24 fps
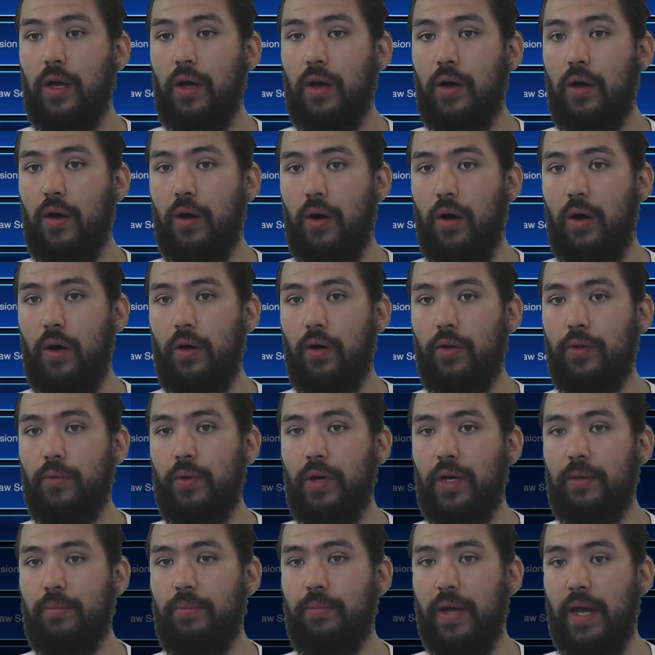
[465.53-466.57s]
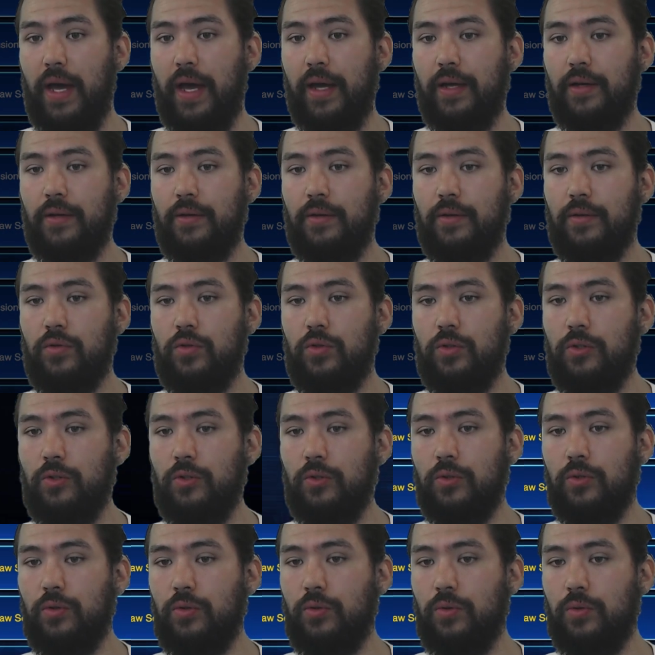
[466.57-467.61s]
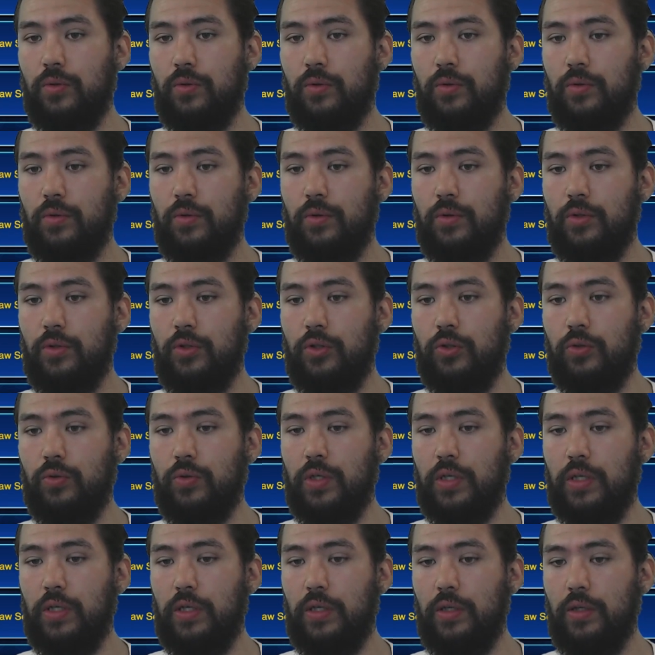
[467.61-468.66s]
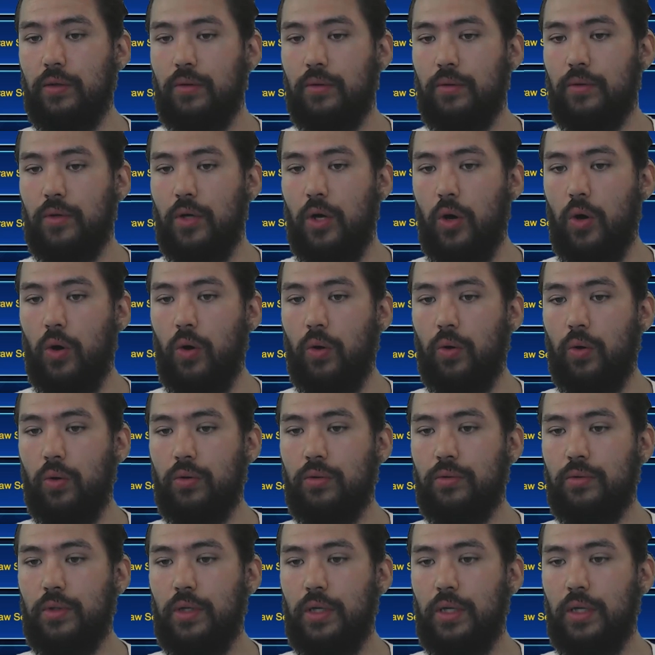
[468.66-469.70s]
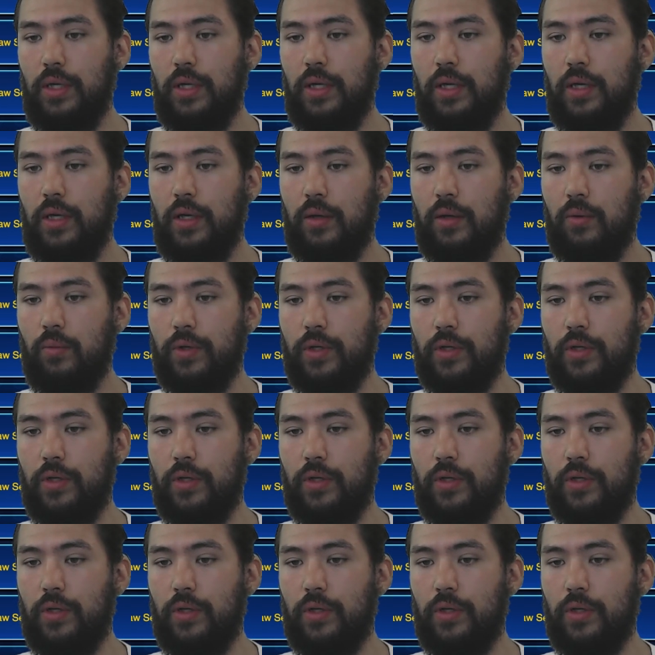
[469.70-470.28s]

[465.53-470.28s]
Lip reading: all the way back to Yu-Gi-Oh, we go